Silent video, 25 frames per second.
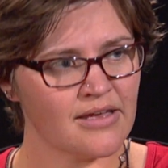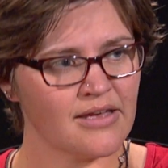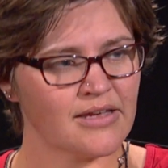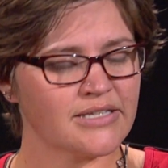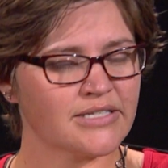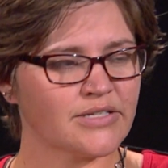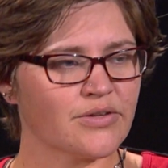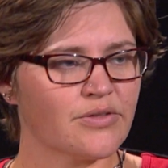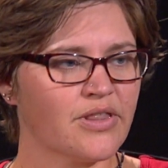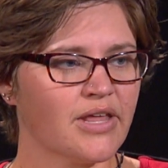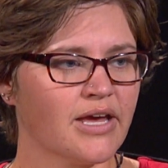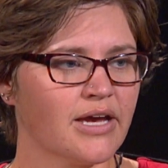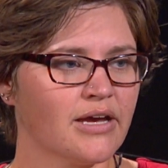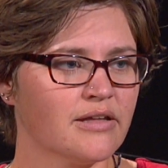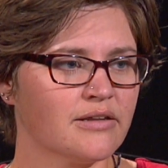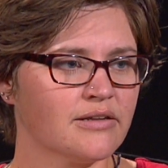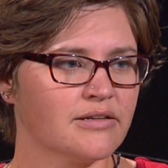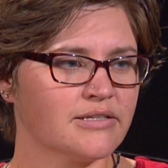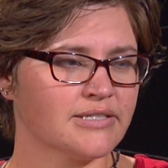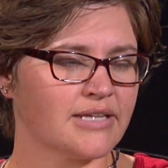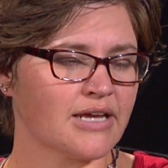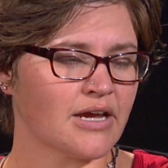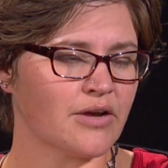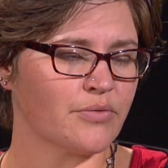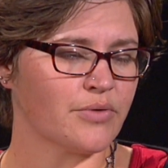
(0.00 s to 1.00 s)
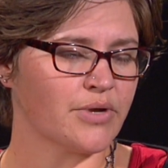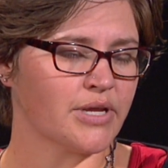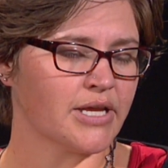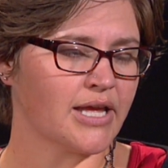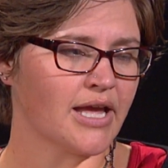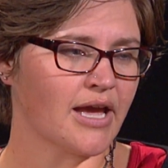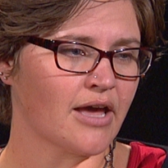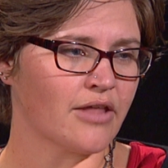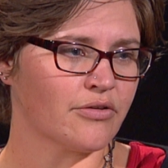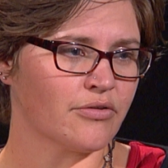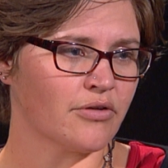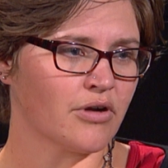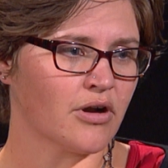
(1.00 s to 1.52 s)
So that's how we
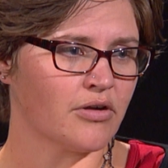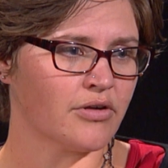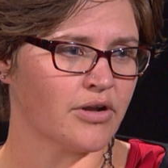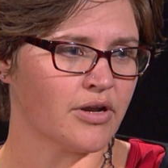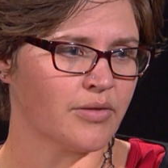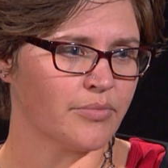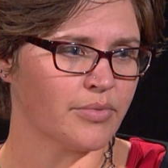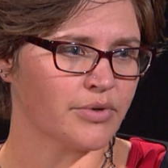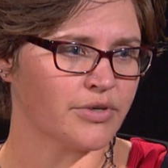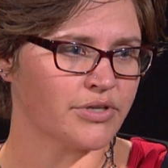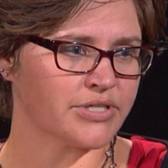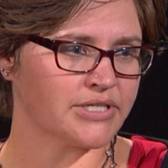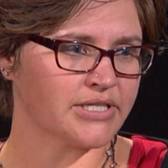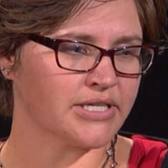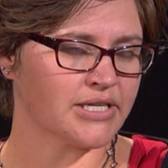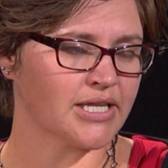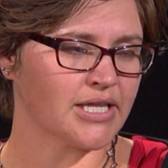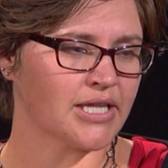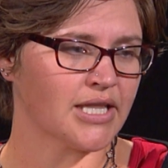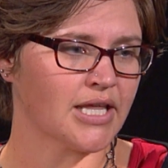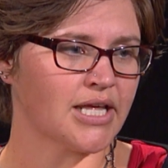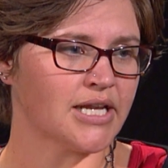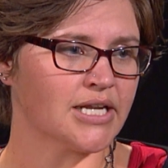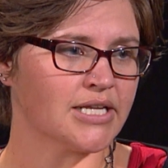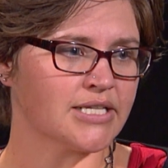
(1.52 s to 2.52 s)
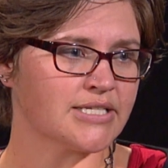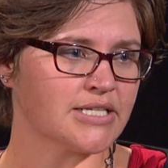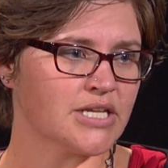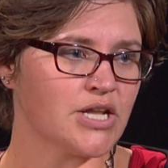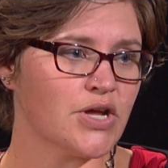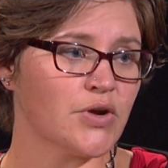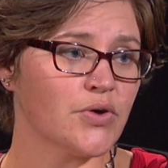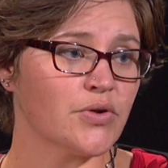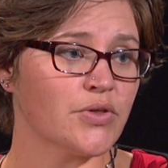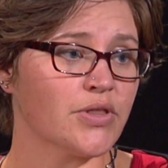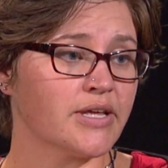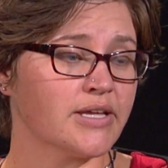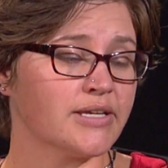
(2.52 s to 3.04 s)
gather our numbers that let us
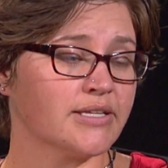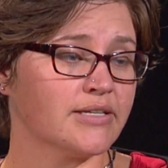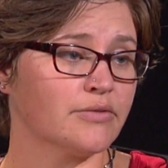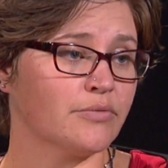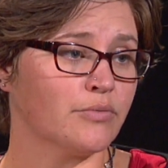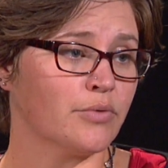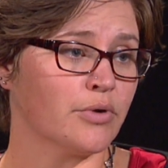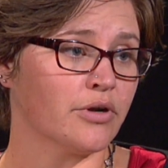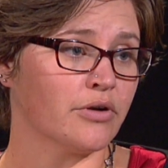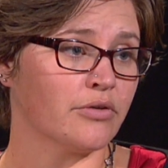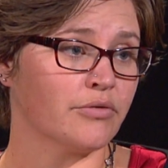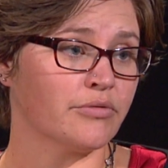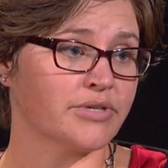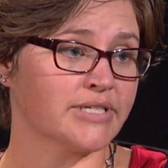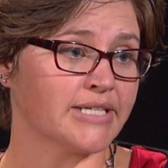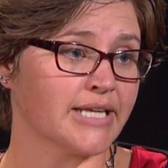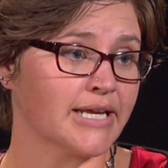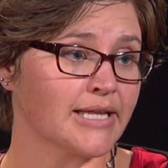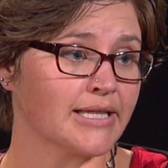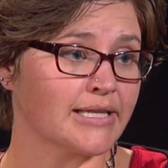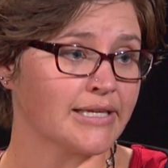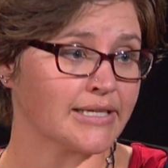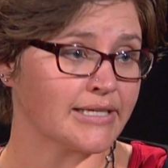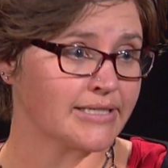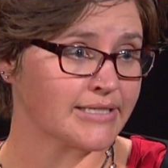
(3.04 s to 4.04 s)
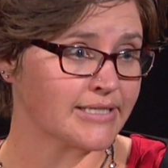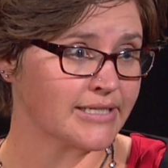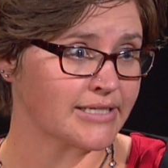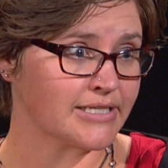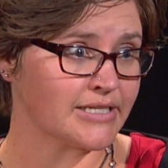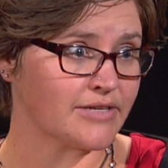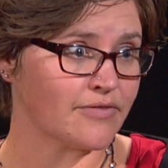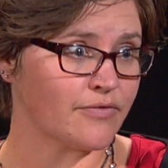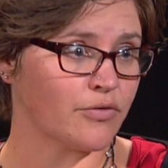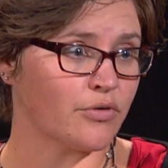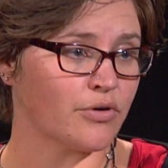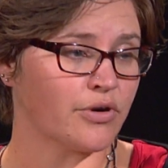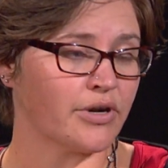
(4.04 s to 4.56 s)
know that we're recycling
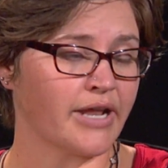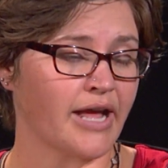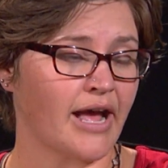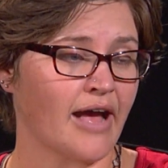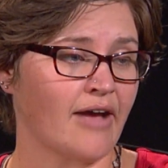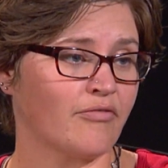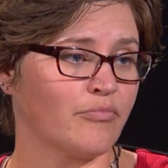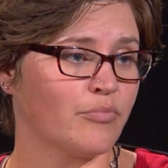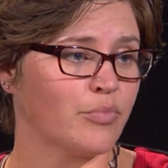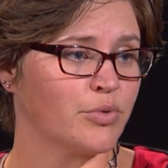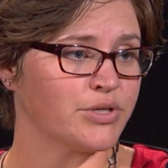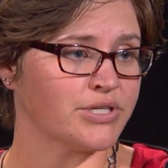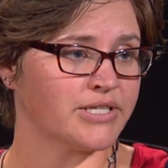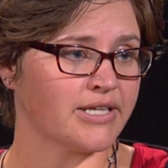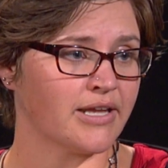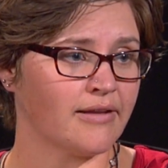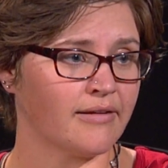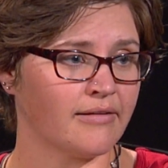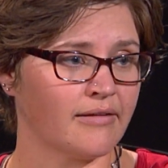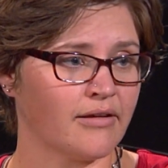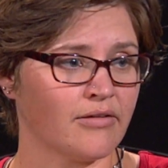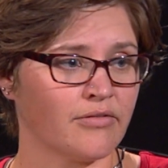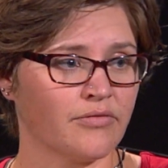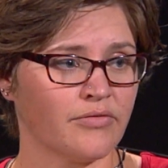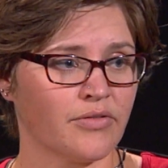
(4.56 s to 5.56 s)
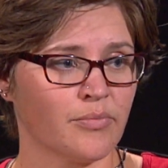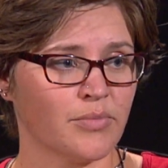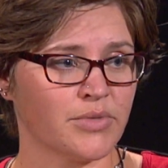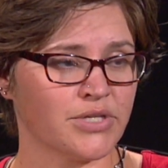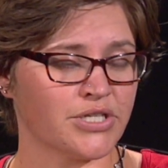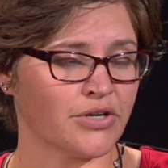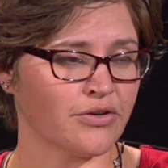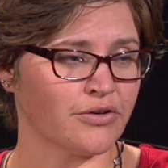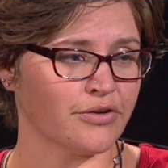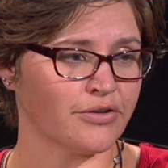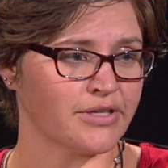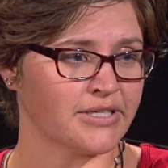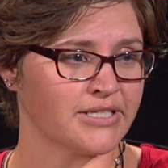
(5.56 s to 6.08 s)
64.5% of the
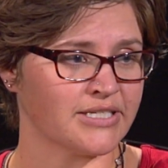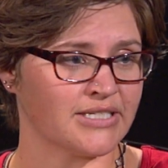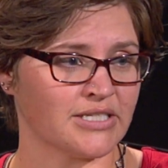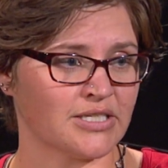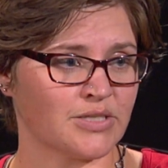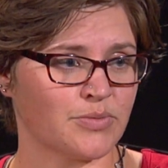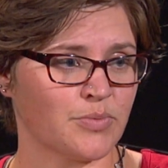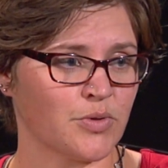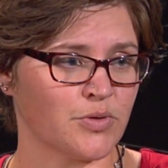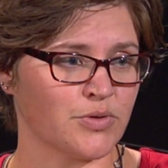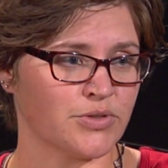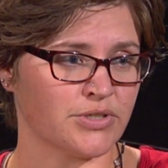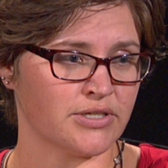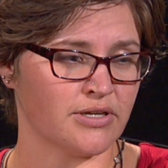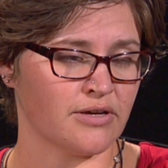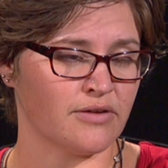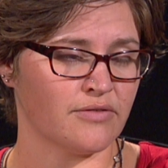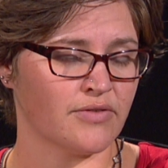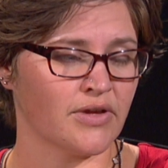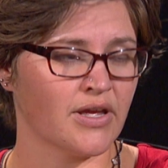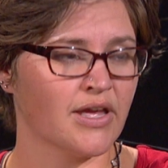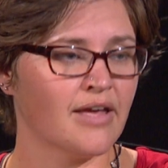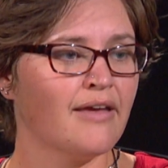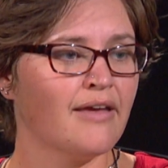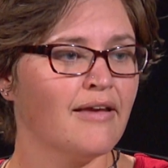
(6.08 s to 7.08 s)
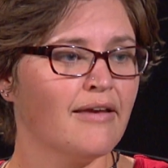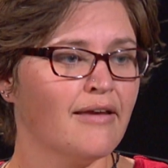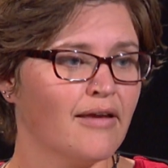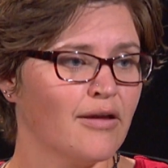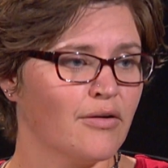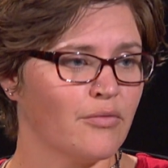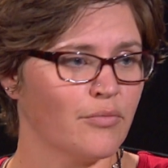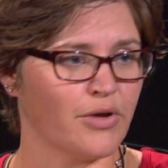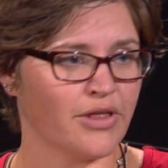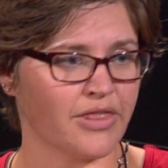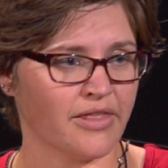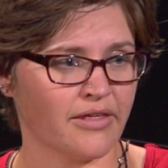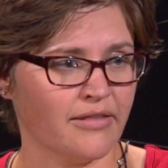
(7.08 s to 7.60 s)
material that's disposed of
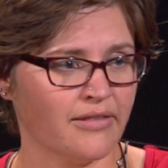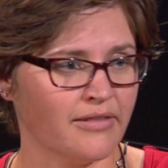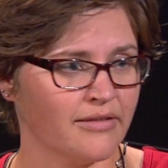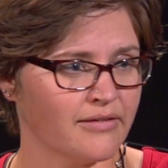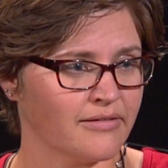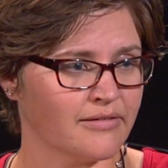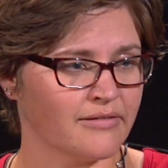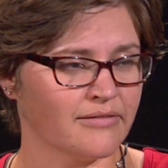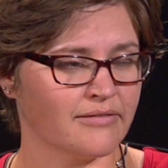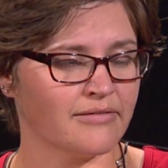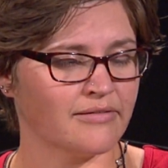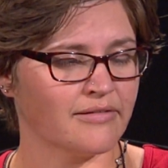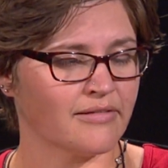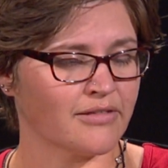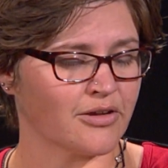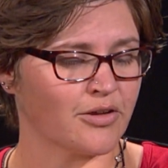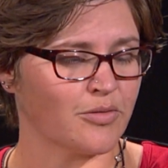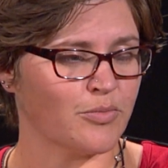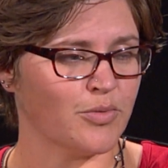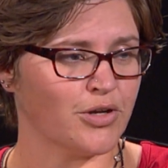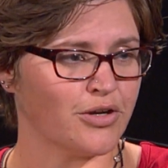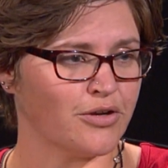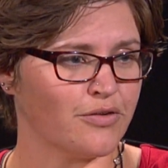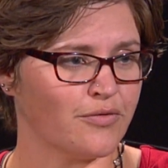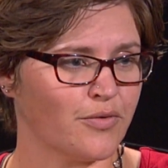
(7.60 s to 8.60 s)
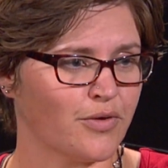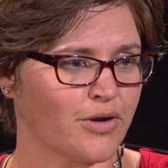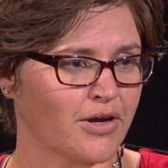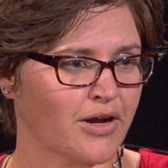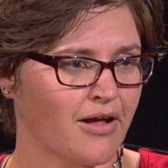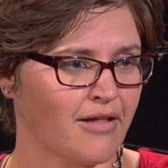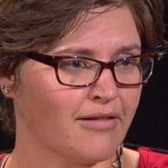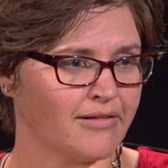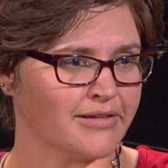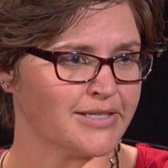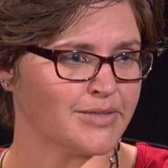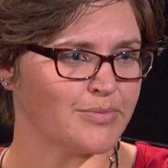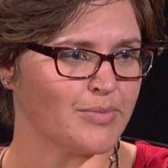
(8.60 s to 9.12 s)
within the community of Fort
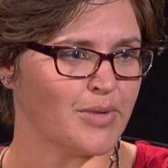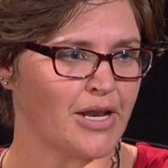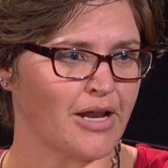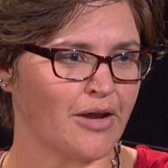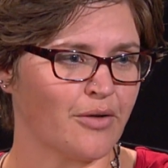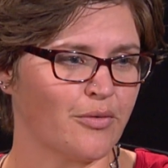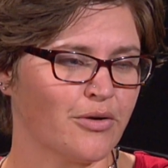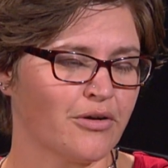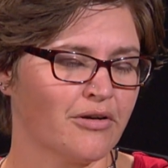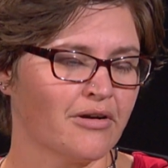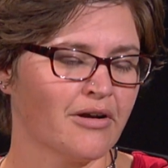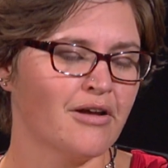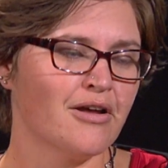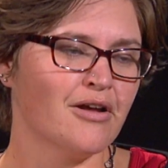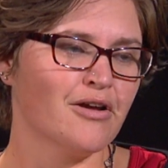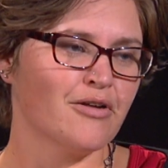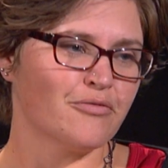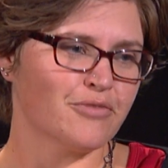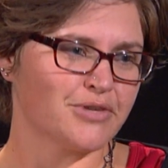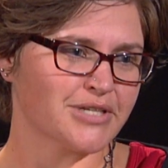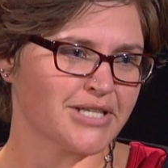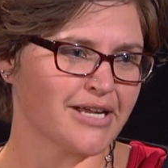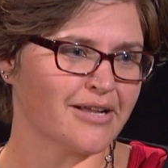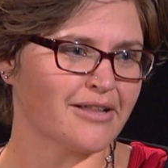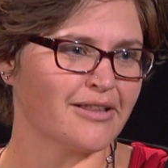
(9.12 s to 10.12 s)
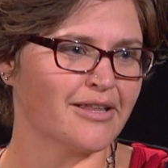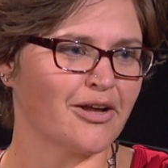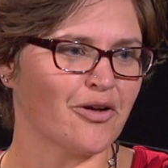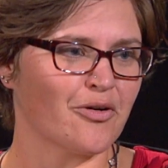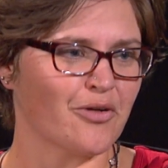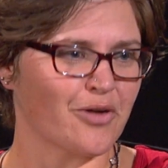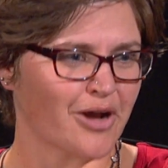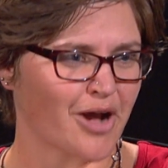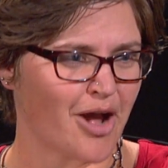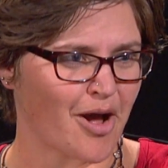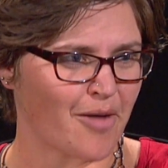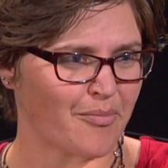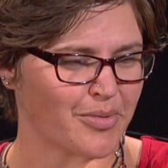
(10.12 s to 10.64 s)
Collins, meaning we're recycling or
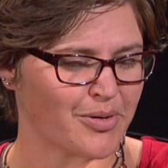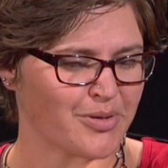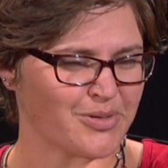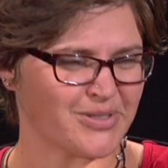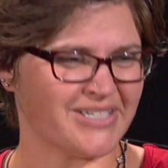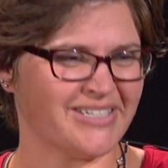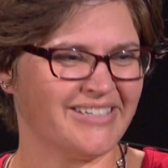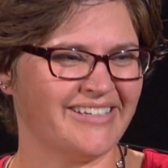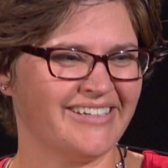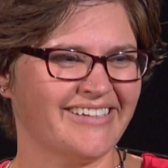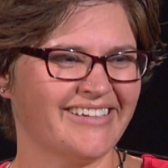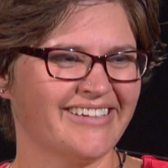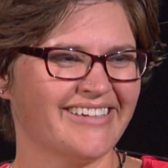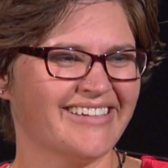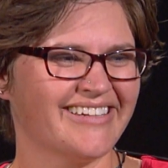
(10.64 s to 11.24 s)
composting